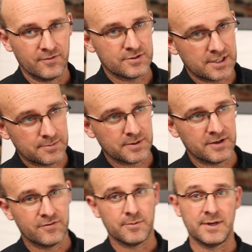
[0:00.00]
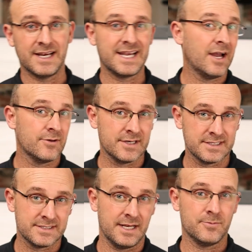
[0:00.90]
simply from an
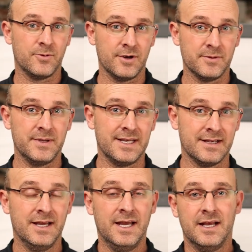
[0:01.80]
accounting standpoint, meaning